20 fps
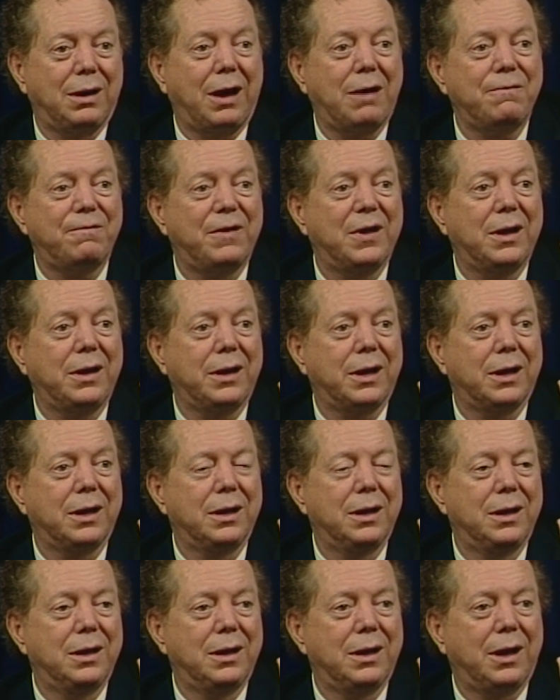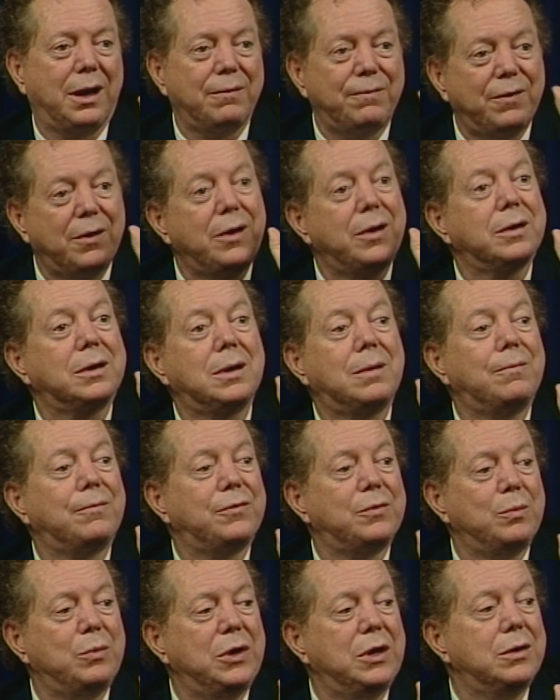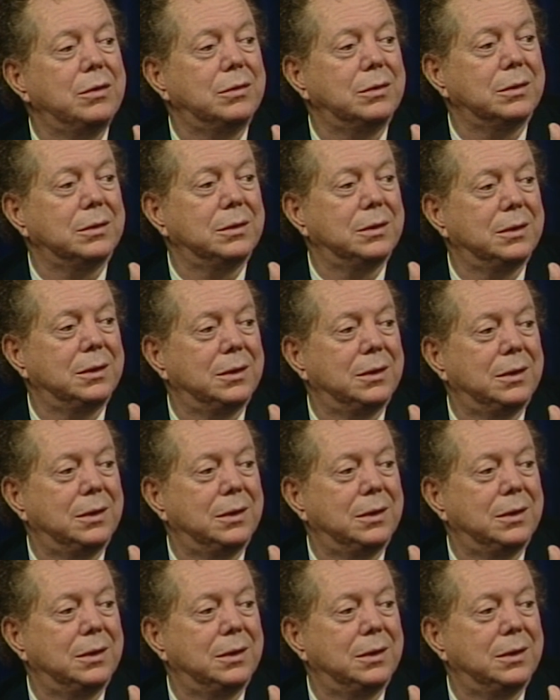And I felt it. I felt it come from you.